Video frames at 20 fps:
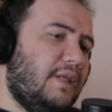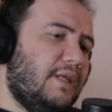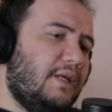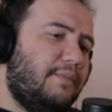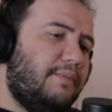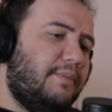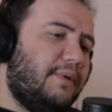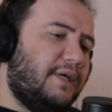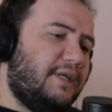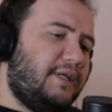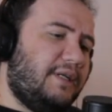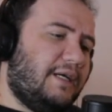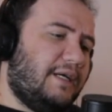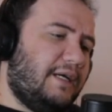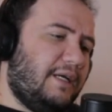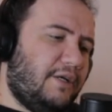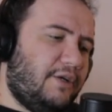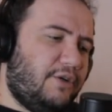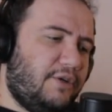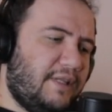But
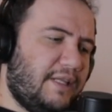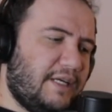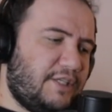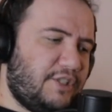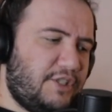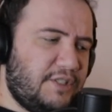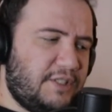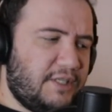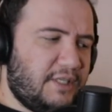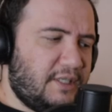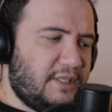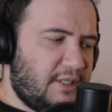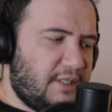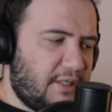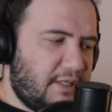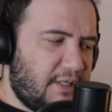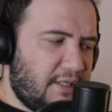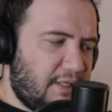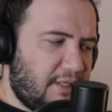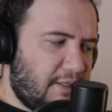I heard that she's gonna
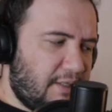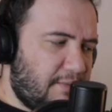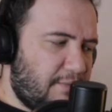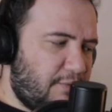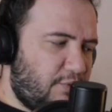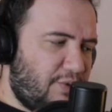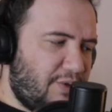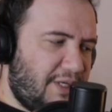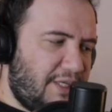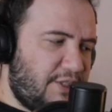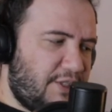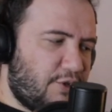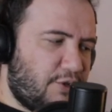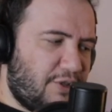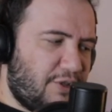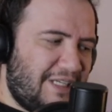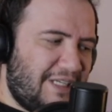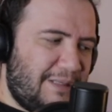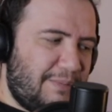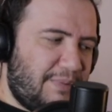release
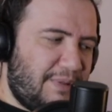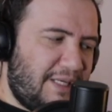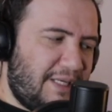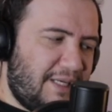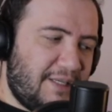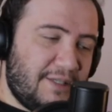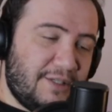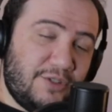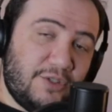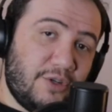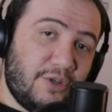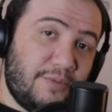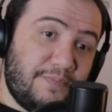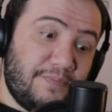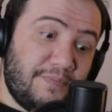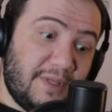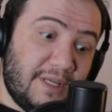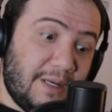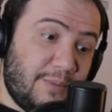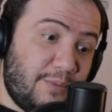her EP, so
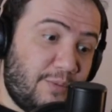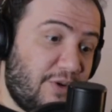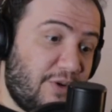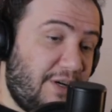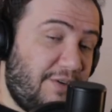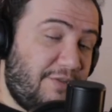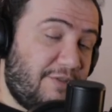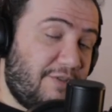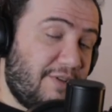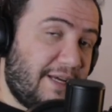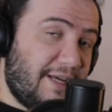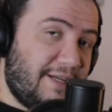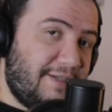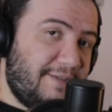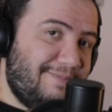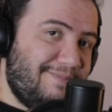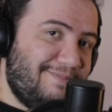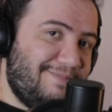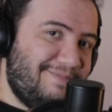I'm ready for that.